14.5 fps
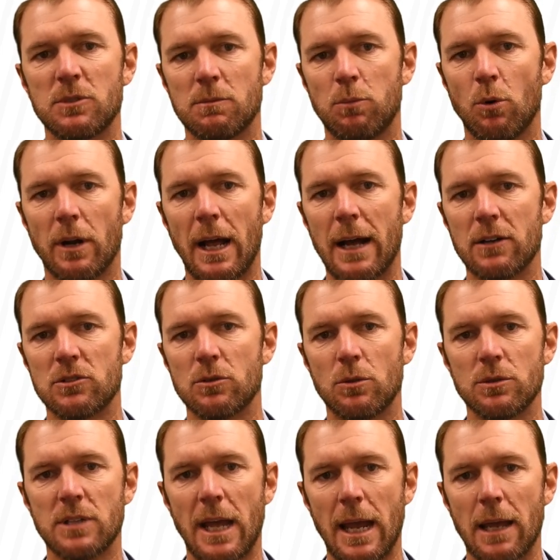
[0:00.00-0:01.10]
support
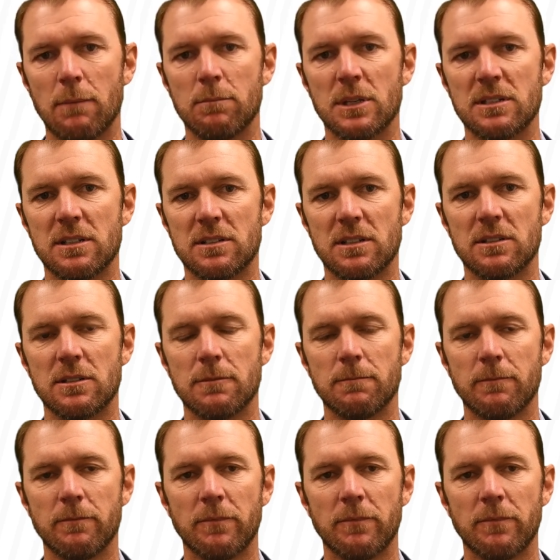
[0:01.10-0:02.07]
households and businesses.